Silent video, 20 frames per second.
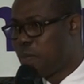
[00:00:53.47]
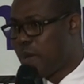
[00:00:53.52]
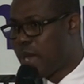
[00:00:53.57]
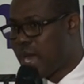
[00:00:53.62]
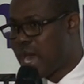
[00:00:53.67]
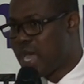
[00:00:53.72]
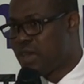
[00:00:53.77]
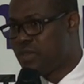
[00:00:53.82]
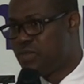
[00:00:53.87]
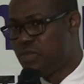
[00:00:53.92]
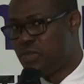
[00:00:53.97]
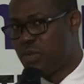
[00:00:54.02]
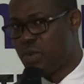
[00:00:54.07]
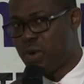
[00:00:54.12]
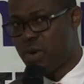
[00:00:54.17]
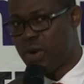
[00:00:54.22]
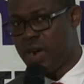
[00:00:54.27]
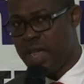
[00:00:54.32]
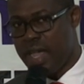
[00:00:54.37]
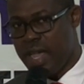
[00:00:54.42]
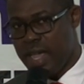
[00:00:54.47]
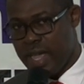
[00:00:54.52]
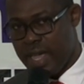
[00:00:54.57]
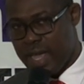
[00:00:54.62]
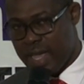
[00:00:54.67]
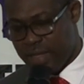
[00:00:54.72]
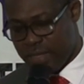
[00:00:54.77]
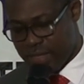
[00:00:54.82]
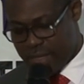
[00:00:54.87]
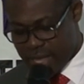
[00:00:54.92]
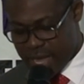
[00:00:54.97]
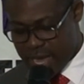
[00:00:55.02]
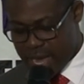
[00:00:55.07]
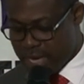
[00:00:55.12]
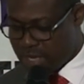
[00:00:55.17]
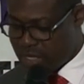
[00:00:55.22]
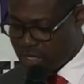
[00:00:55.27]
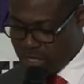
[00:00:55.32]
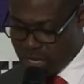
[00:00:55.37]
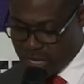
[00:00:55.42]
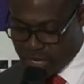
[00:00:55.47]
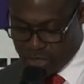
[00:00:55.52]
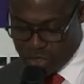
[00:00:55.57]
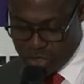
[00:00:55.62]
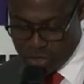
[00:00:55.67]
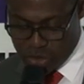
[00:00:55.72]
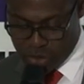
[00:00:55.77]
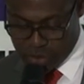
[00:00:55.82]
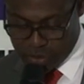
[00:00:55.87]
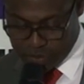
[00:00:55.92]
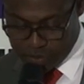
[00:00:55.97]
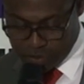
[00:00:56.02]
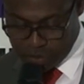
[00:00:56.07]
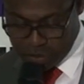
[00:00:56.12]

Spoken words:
plan for in the health sector.